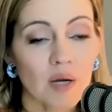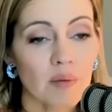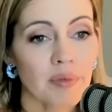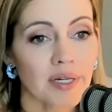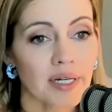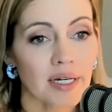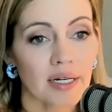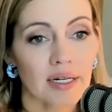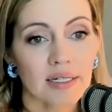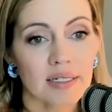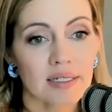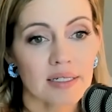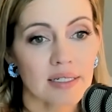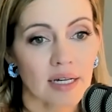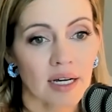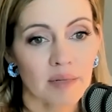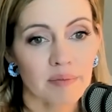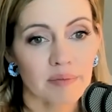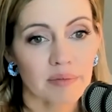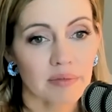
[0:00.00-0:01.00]
because
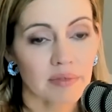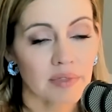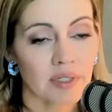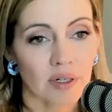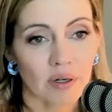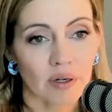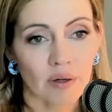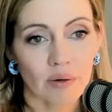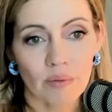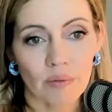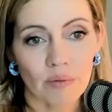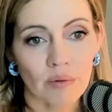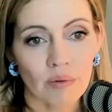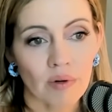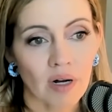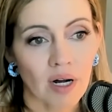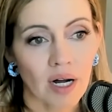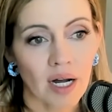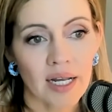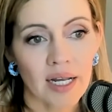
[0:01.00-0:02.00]
I'm, you know,
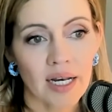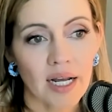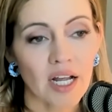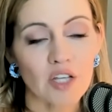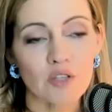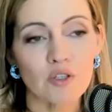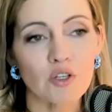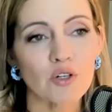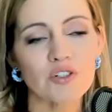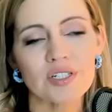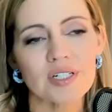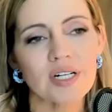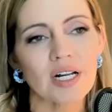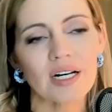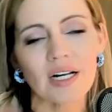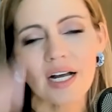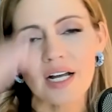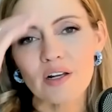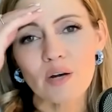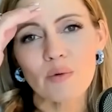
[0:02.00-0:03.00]
and I, you're just
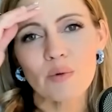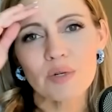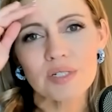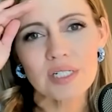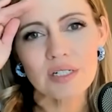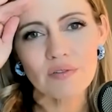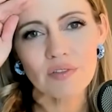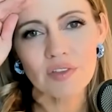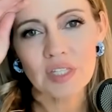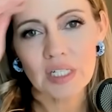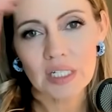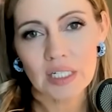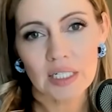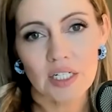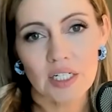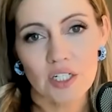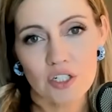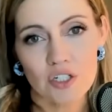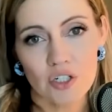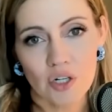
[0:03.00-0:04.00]
not, I, I wasn't even
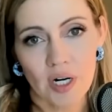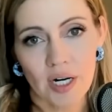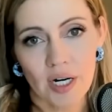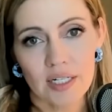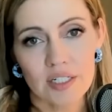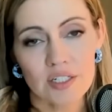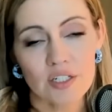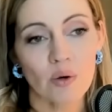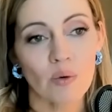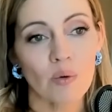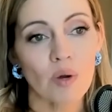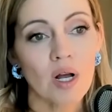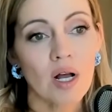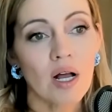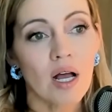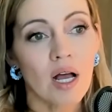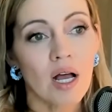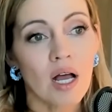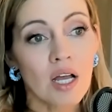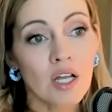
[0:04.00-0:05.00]
thinking straight. So,
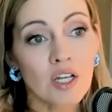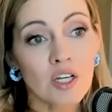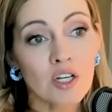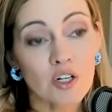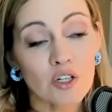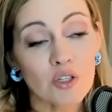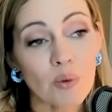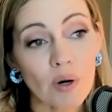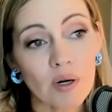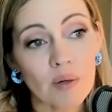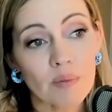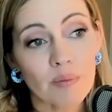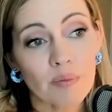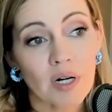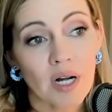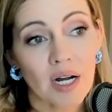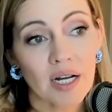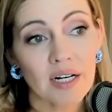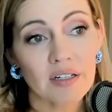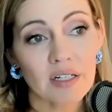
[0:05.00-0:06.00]
you know, you are
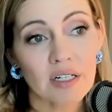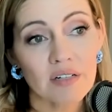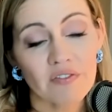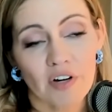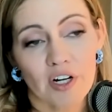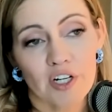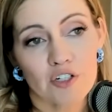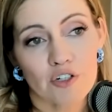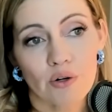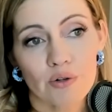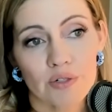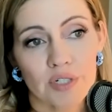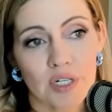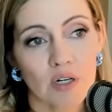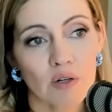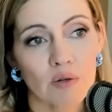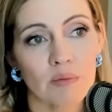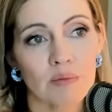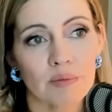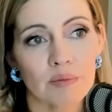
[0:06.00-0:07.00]
kind of confined to your
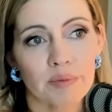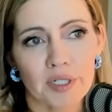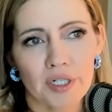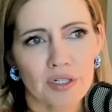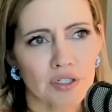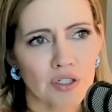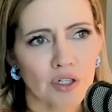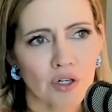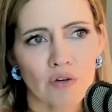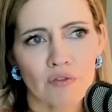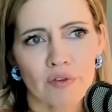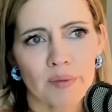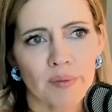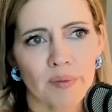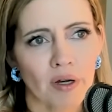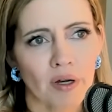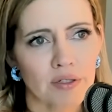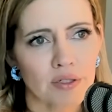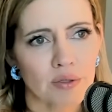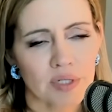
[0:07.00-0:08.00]
hotel room because of COVID,
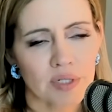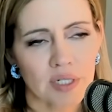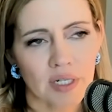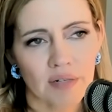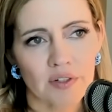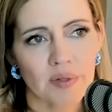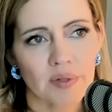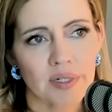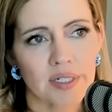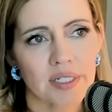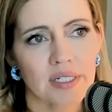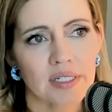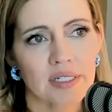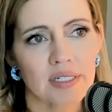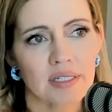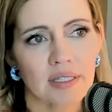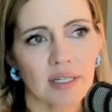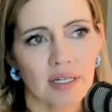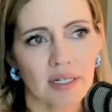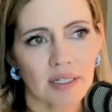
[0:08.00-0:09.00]
but also safety
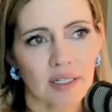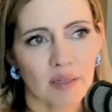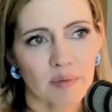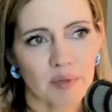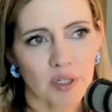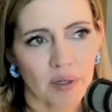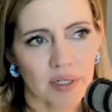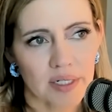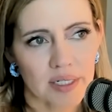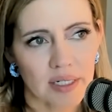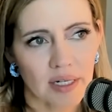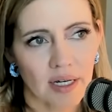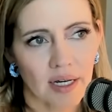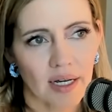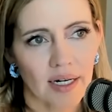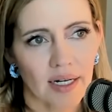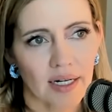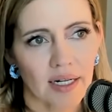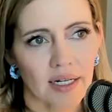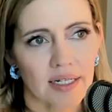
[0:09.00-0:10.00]
reasons. They let me go
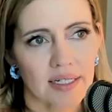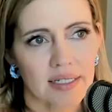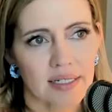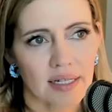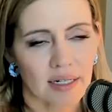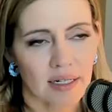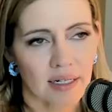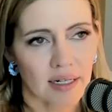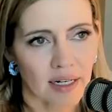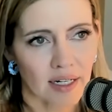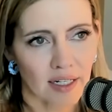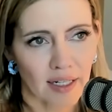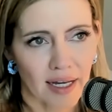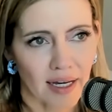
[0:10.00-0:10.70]
outside. I kind of sat in an